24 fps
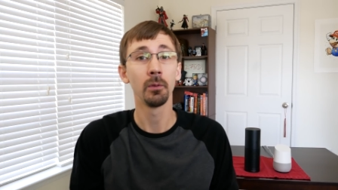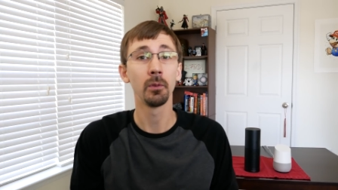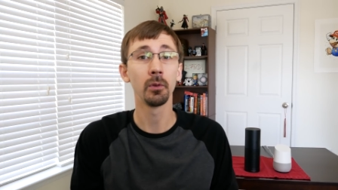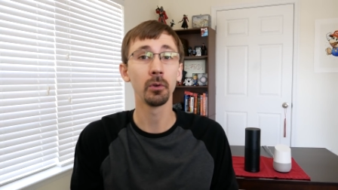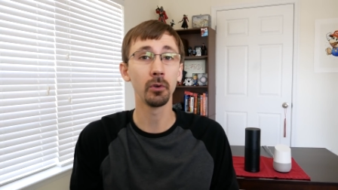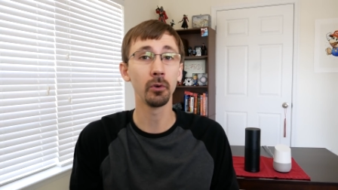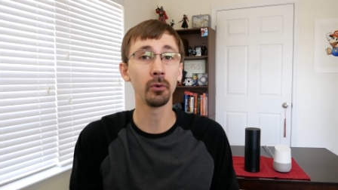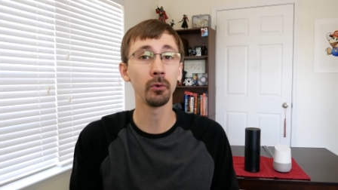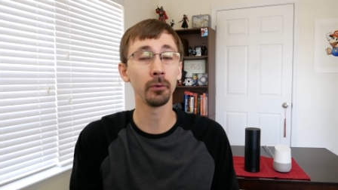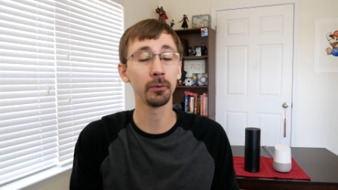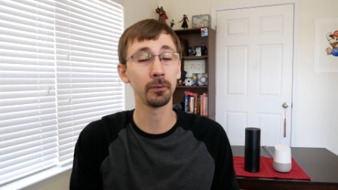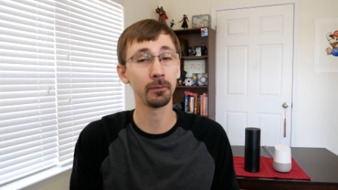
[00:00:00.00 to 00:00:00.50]
The
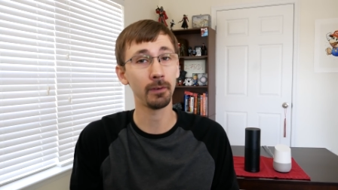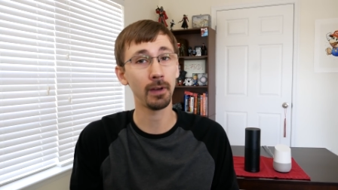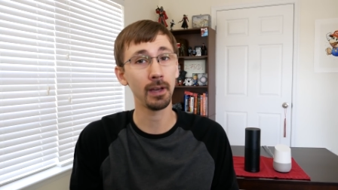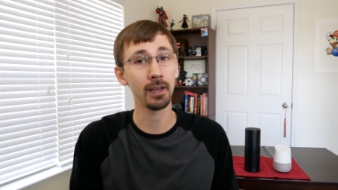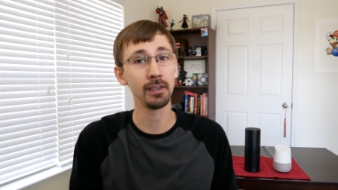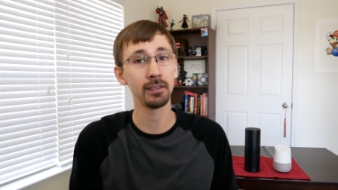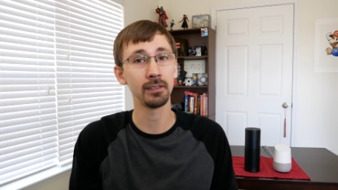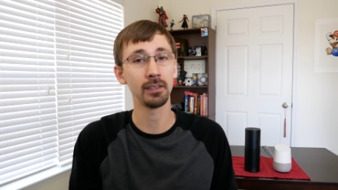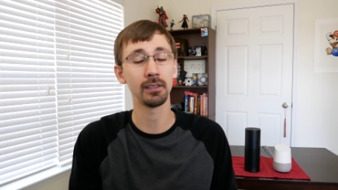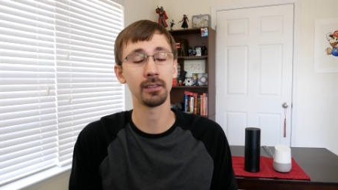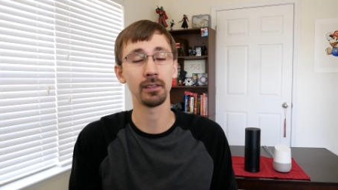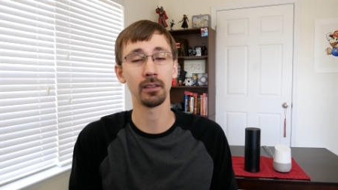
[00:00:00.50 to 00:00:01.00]
Google
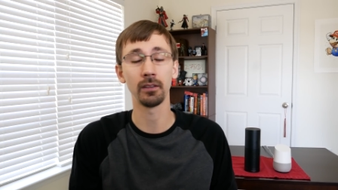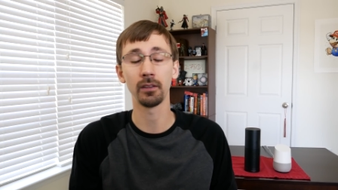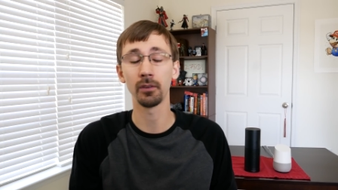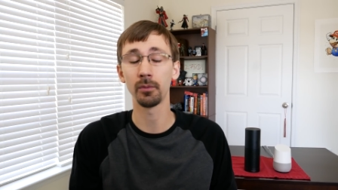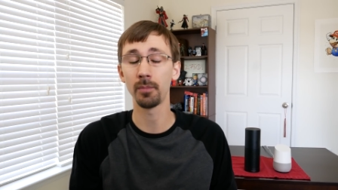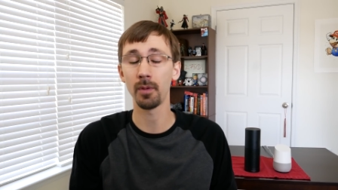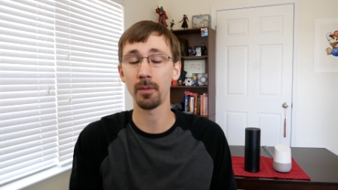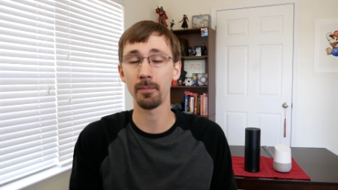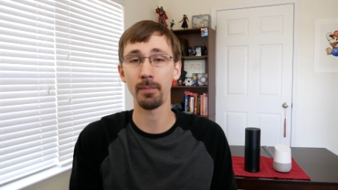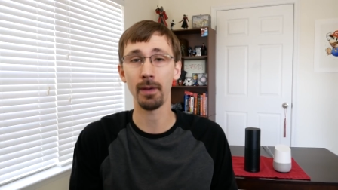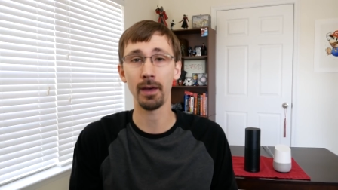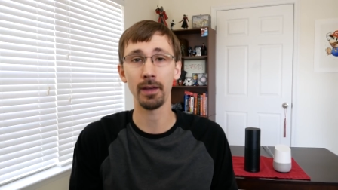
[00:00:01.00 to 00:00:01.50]
device is a little
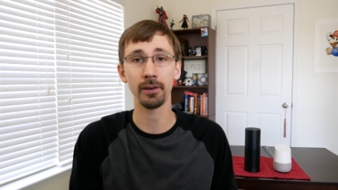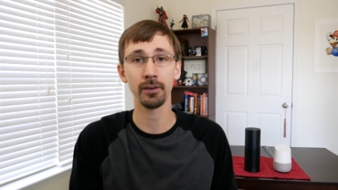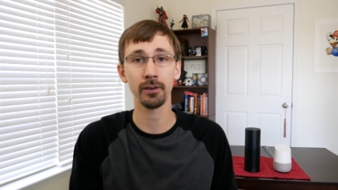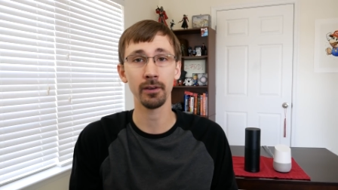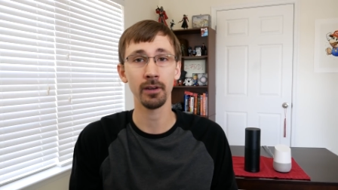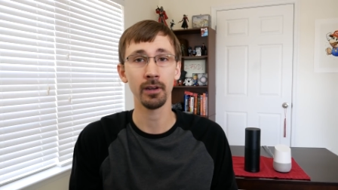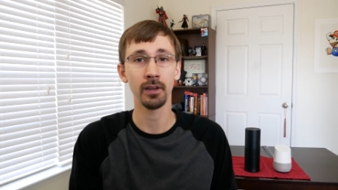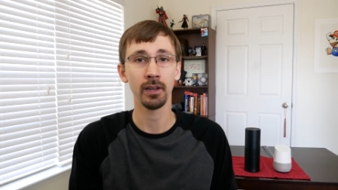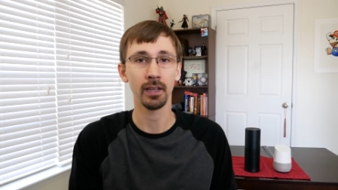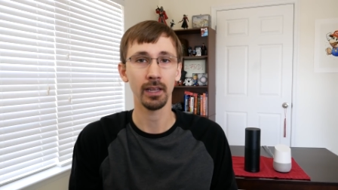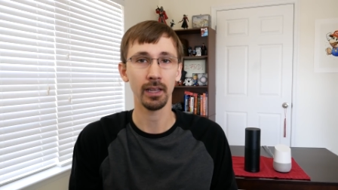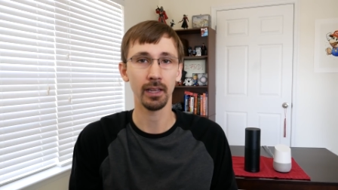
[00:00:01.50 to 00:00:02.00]
bit
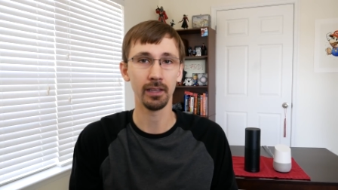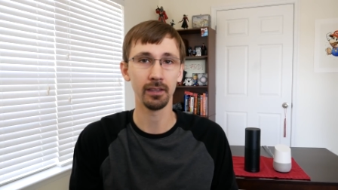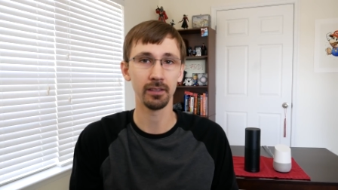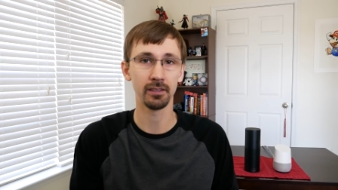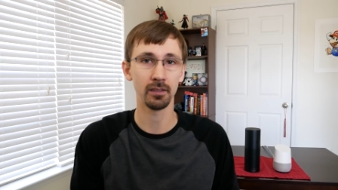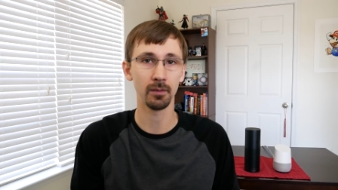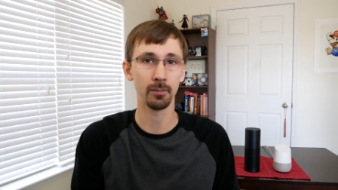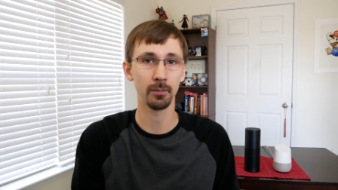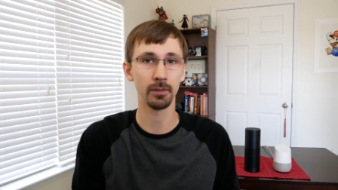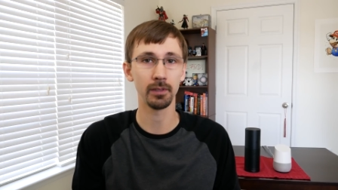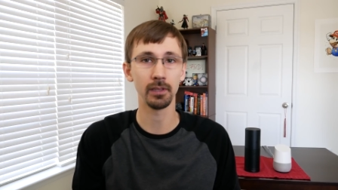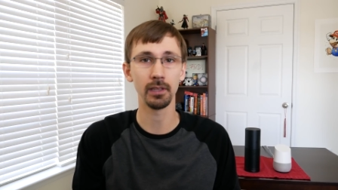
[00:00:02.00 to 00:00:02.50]
better in
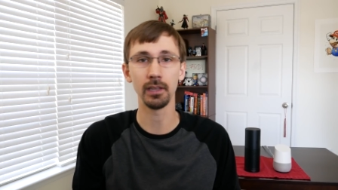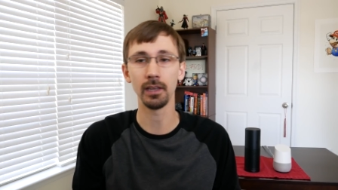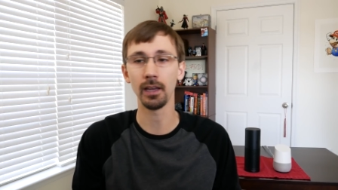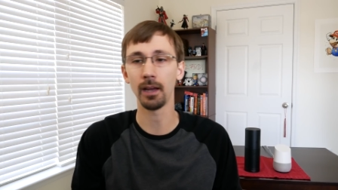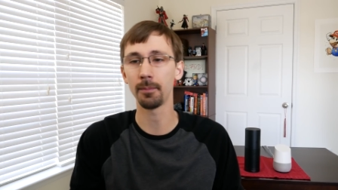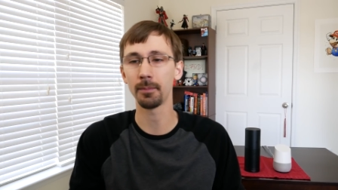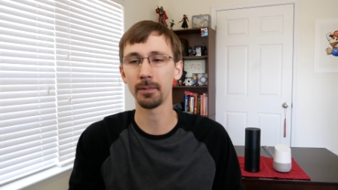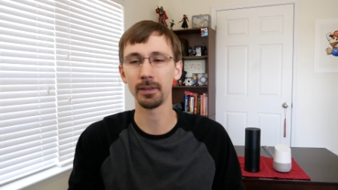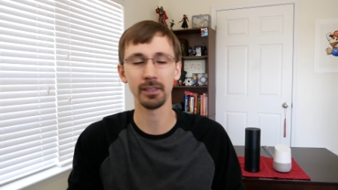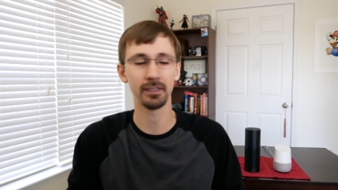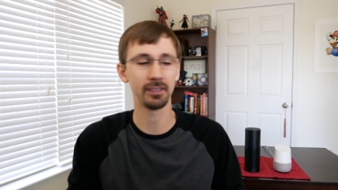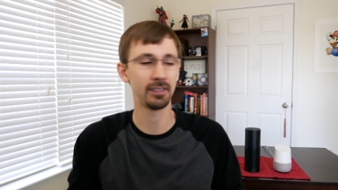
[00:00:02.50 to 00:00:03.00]
some of the
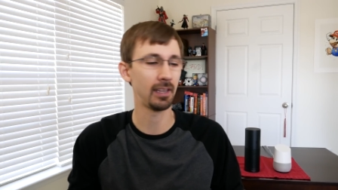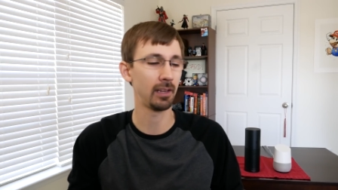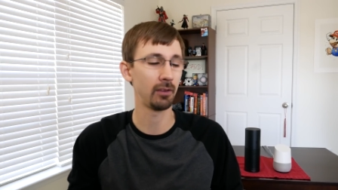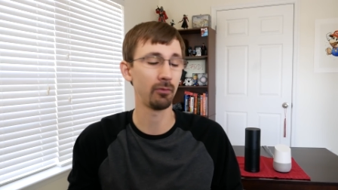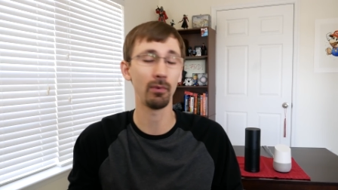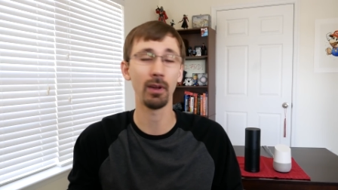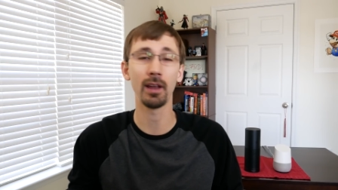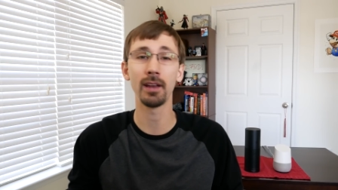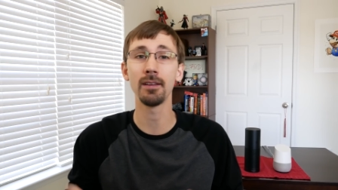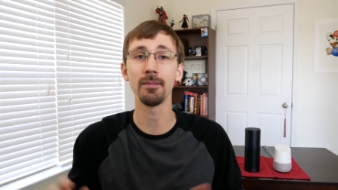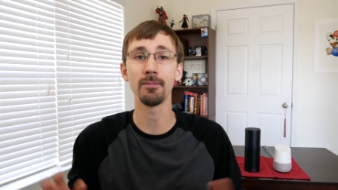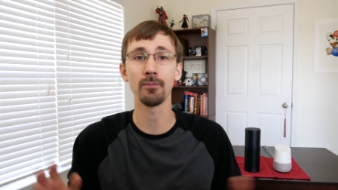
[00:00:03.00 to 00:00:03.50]
I'm going to say
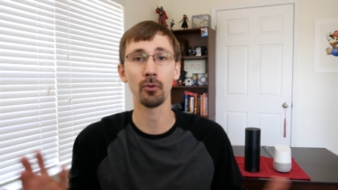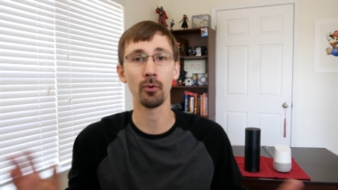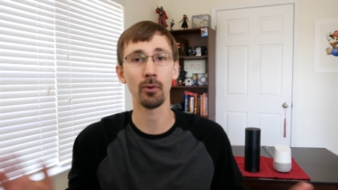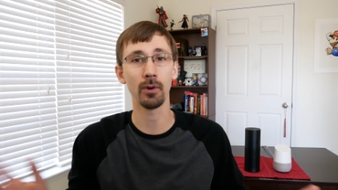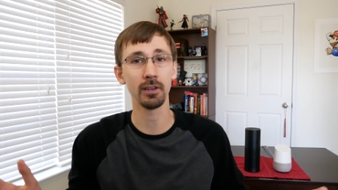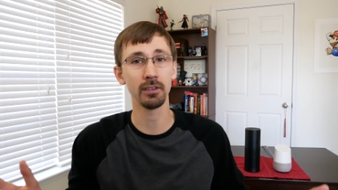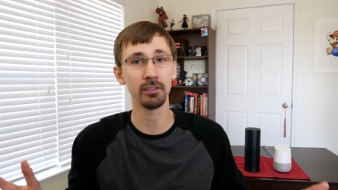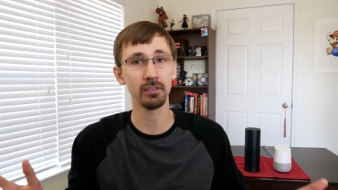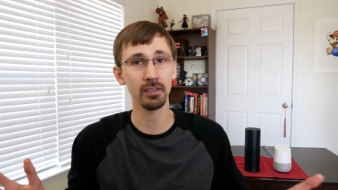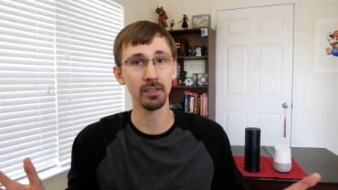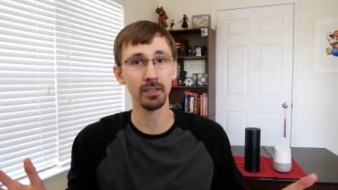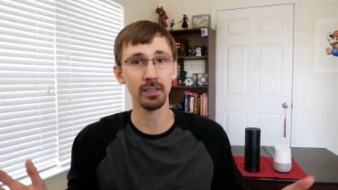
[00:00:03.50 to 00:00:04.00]
random
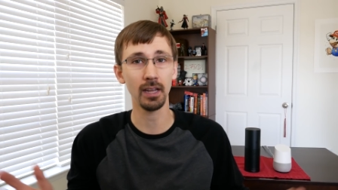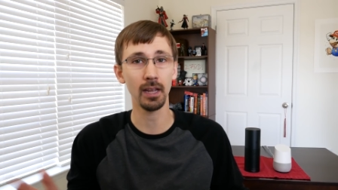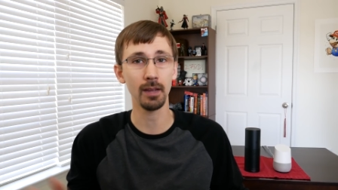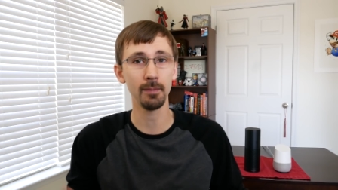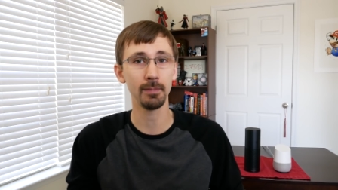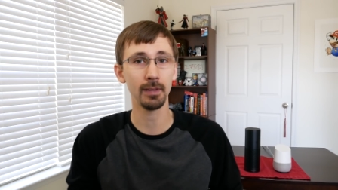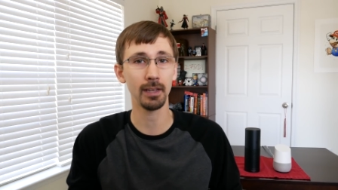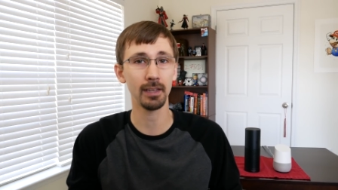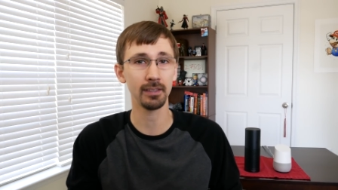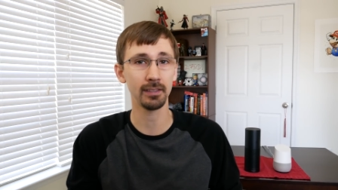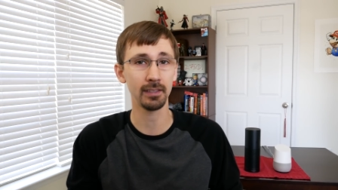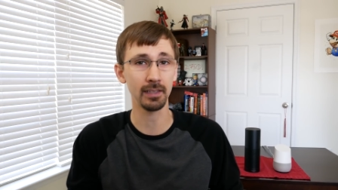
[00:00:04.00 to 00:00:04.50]
question
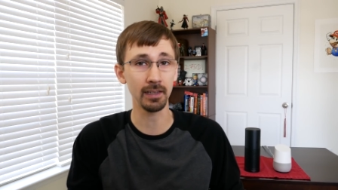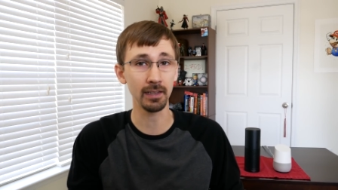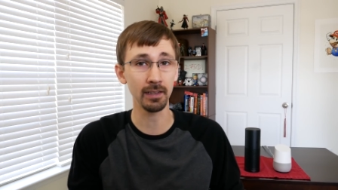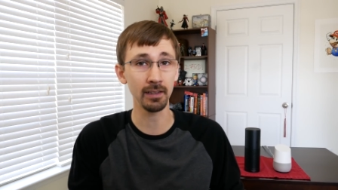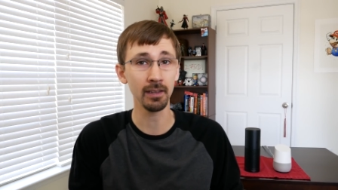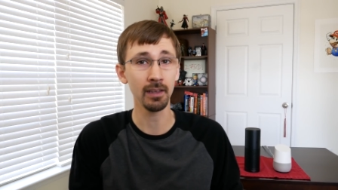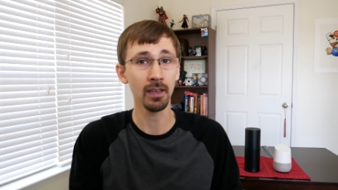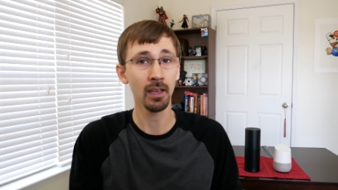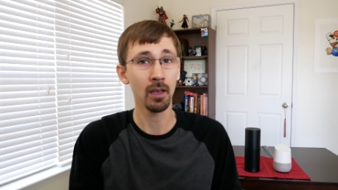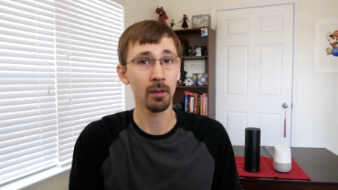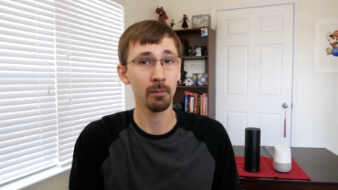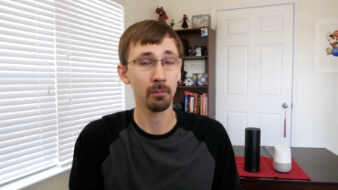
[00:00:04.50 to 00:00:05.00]
type testing,